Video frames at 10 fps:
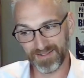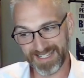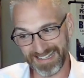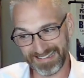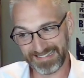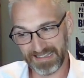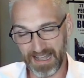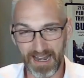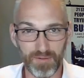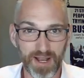And I would say,
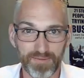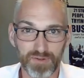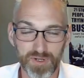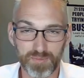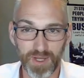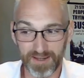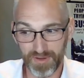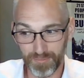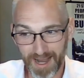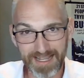and I would have to explain
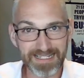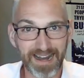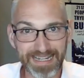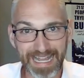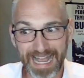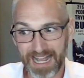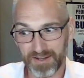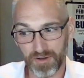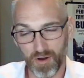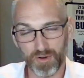if you buy a tiny
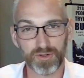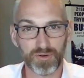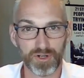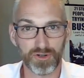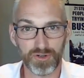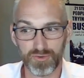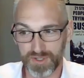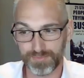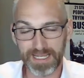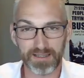ad, all you're going to
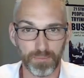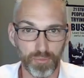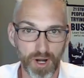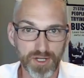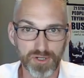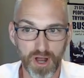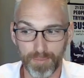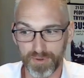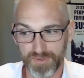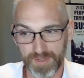do is meet the price
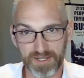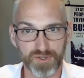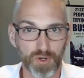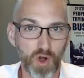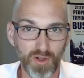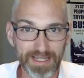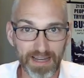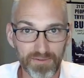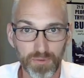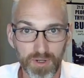shoppers because they're
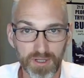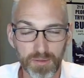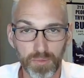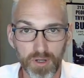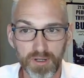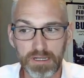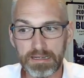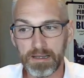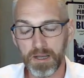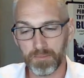calling everyone in the book.
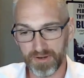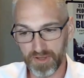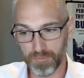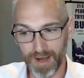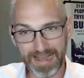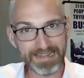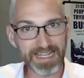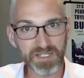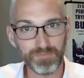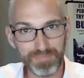But if you buy a
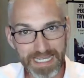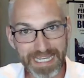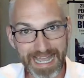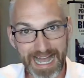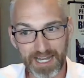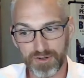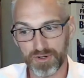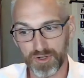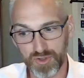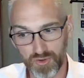nice big ad,
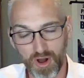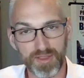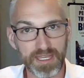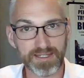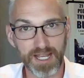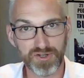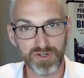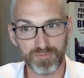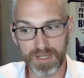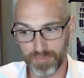you're going to draw the
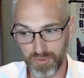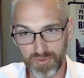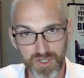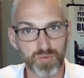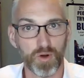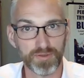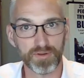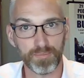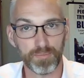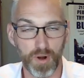attention of people who just
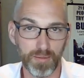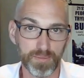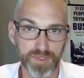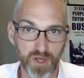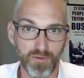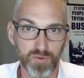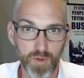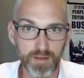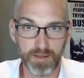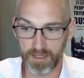want their problem
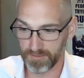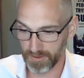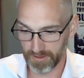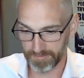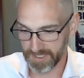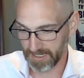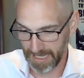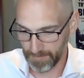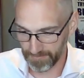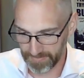solved quickly. And they're going to say,
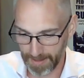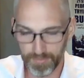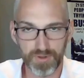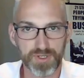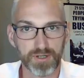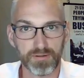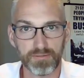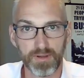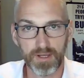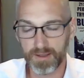yep, yeah, that
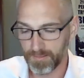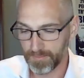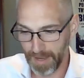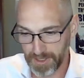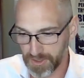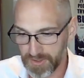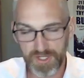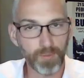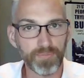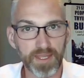person
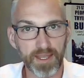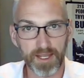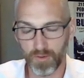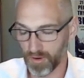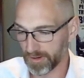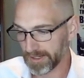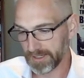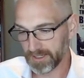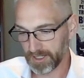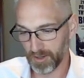mentioned something or
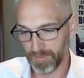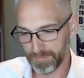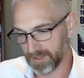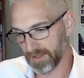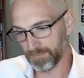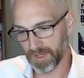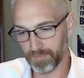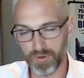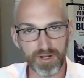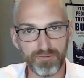you know maybe they,
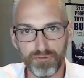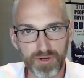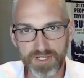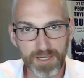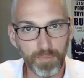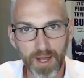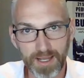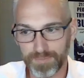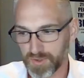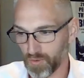they put in freezing
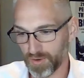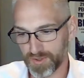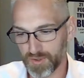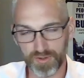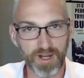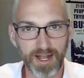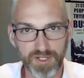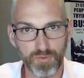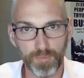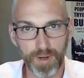pipes or certain
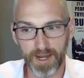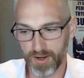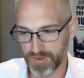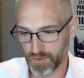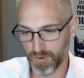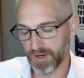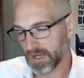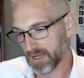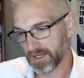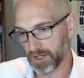kinds of repairs or
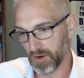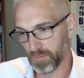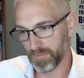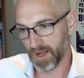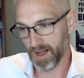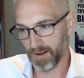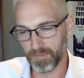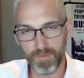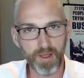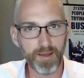you know
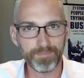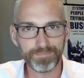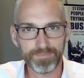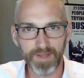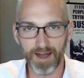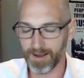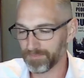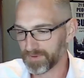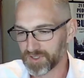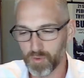uh,
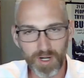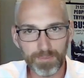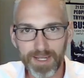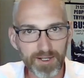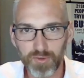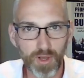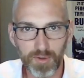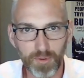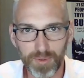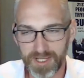uh, 20 minute
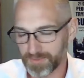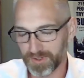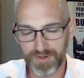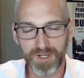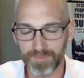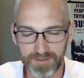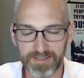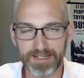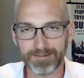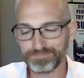toilet replacement or something
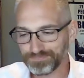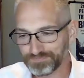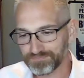like that